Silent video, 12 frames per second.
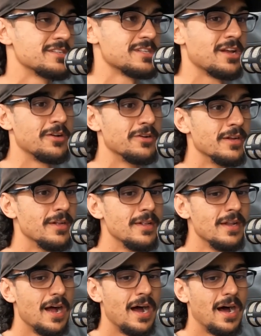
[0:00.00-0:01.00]
So
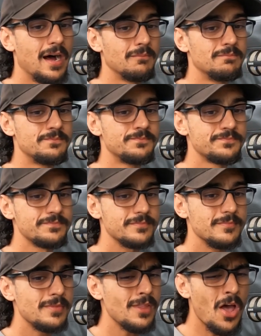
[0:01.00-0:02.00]
100%.
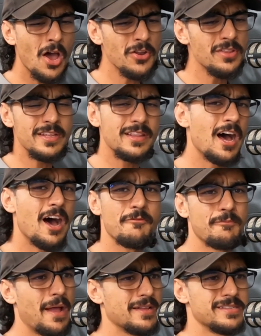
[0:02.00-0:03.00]
I don't think the
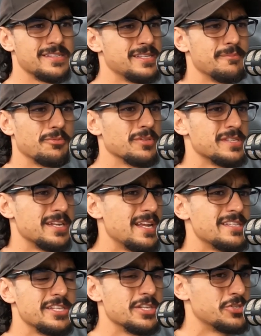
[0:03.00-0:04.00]
halfback's as simple as and
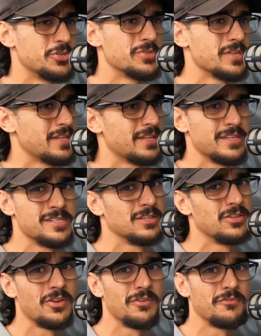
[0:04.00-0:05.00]
easy to choose. I think there's a
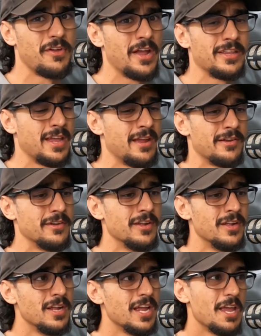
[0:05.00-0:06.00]
lot of value there. And
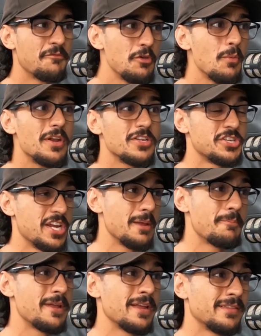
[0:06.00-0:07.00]
if you want a
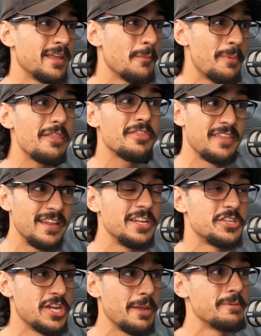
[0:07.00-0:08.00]
cheapie, they're a bit thin
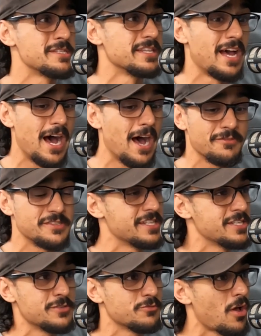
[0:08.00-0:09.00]
in cheapies in the halves.
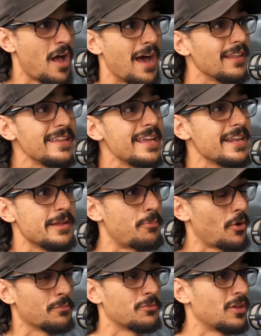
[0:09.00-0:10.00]
There's hardly any
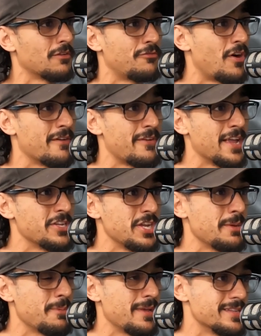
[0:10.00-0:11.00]
bottom $5.8
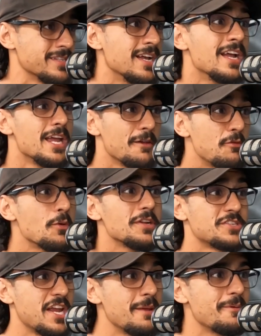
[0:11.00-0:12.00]
cheapies. If you want
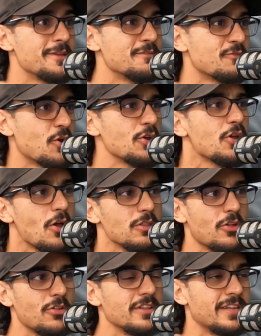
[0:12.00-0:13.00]
a cheapie, you've got to go
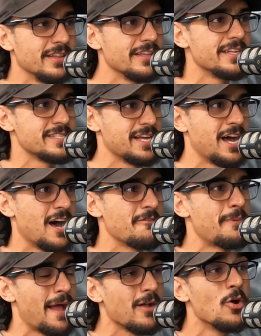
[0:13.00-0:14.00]
Lachlan Ilias at
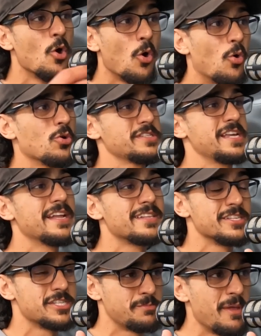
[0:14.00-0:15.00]
halfback or
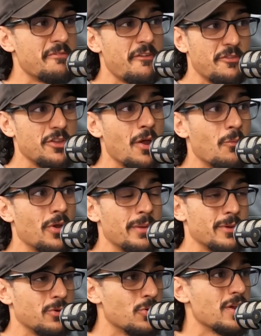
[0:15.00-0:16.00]
Sandon Smith if you don't want
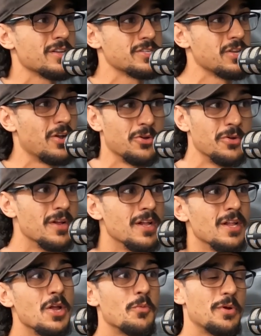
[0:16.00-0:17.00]
him at hooker. So
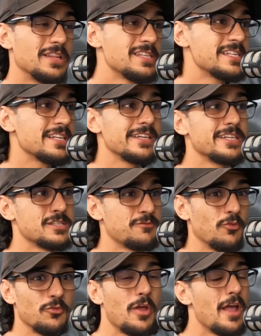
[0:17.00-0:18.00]
realistically, it's
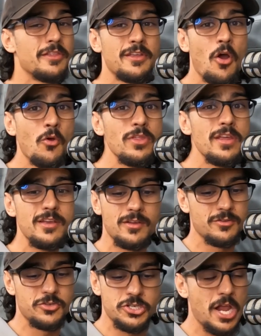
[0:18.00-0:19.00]
the only
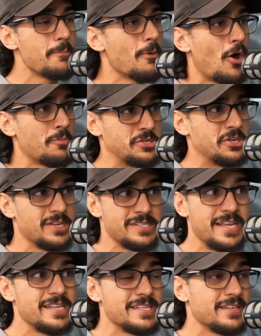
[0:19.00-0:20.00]
cheaper option I
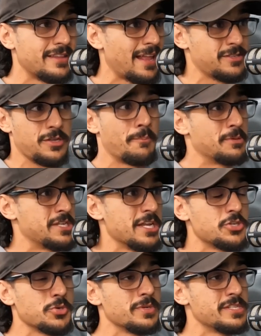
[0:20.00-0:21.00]
see that's a
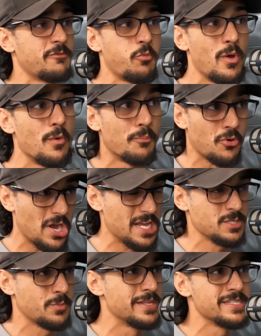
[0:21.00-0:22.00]
potential is if Will
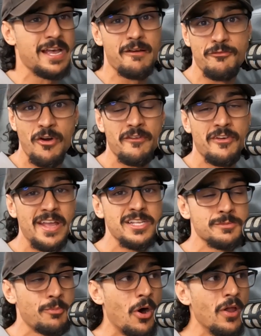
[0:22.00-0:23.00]
Price wins that 5'8
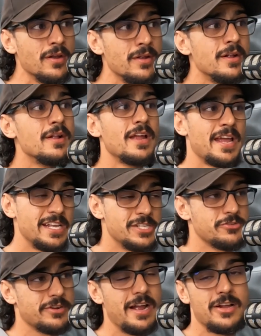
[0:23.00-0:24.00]
spot.
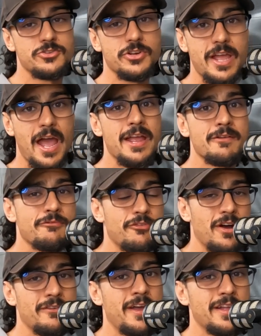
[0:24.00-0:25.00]
He's $300K in
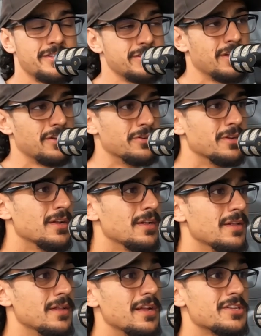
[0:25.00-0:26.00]
5'8. So
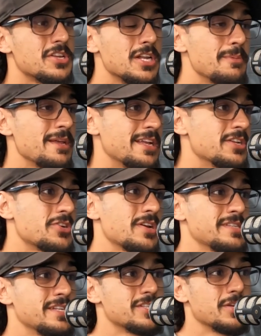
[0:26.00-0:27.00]
it's going to be
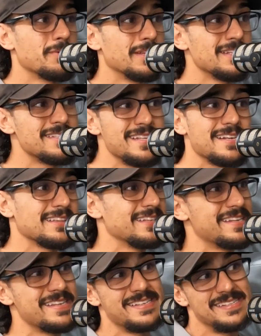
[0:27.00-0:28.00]
interesting. So
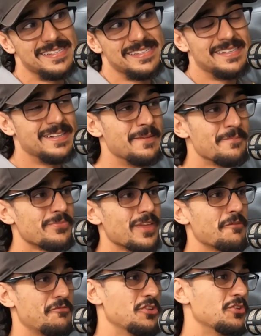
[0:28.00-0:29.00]
realistically,
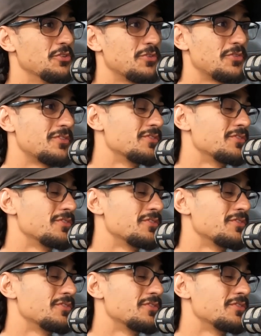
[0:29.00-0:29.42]
if you...